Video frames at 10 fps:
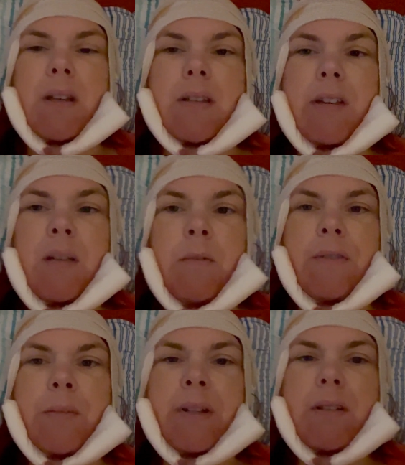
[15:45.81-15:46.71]
So he moved
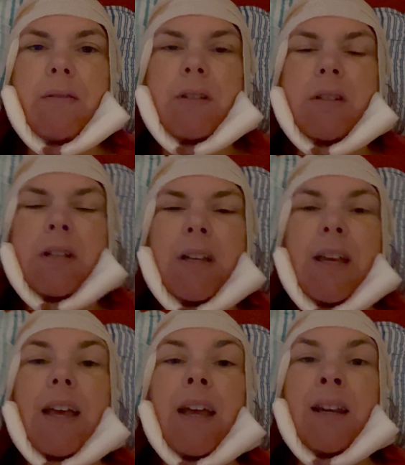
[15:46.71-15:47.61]
the pillows.
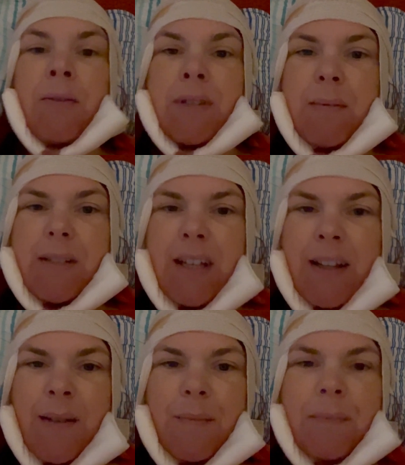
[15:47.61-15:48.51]
And I was able to get
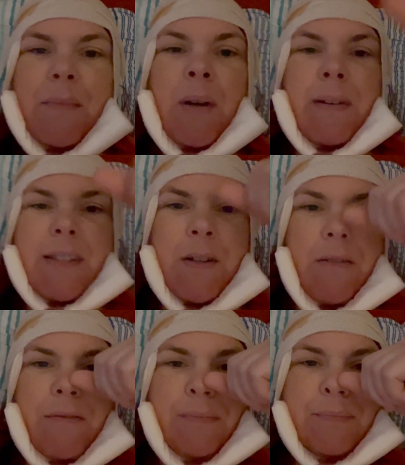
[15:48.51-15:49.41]
up by
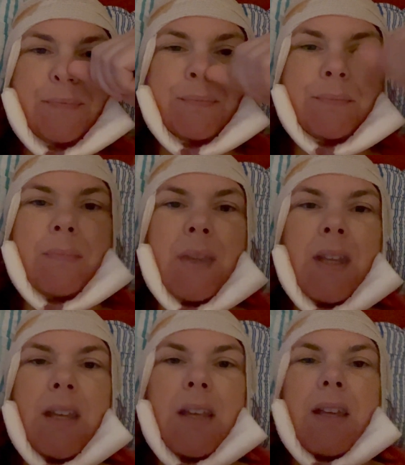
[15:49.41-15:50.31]
myself
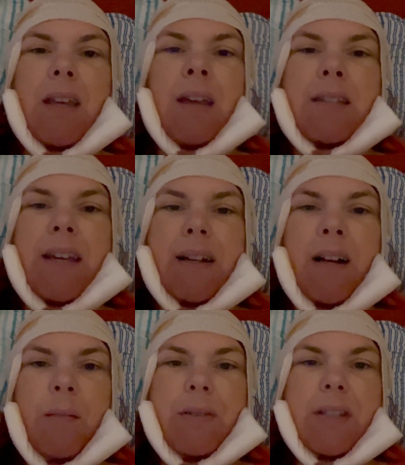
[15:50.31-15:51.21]
and take a
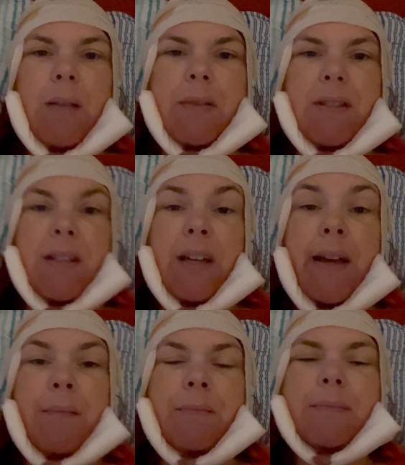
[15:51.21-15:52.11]
couple steps to
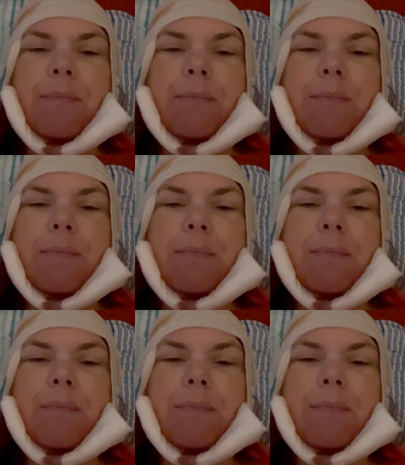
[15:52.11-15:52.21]
him.